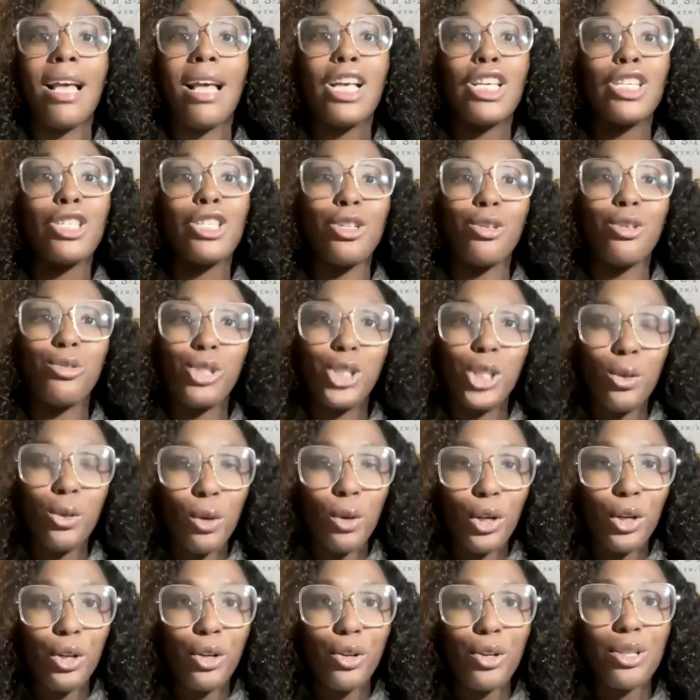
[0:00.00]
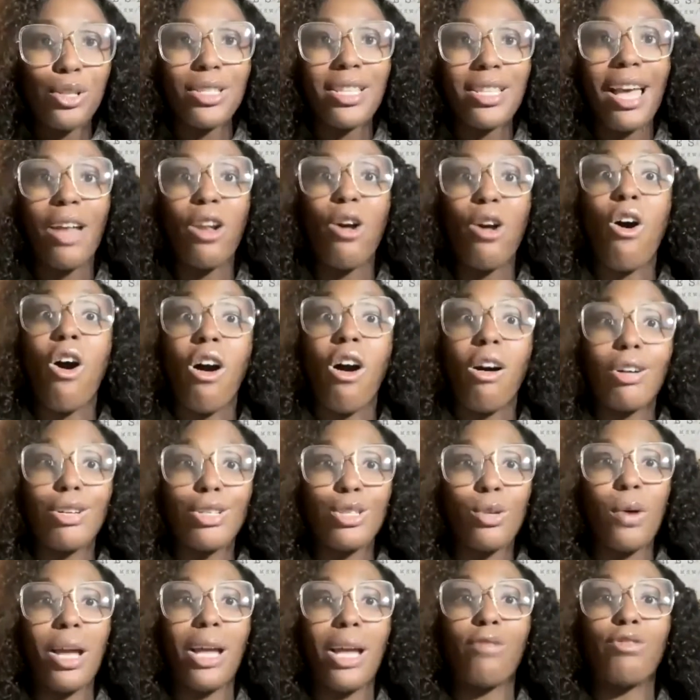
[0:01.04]
social workers that also
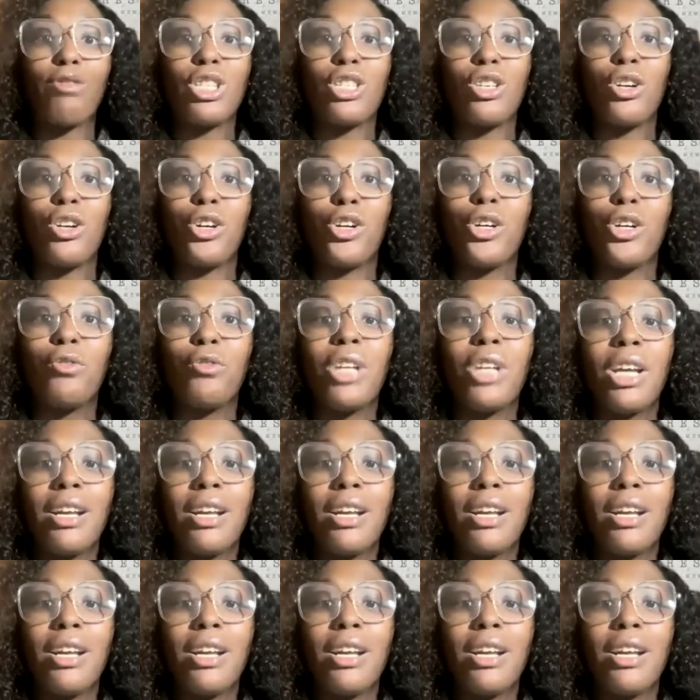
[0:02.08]
have served.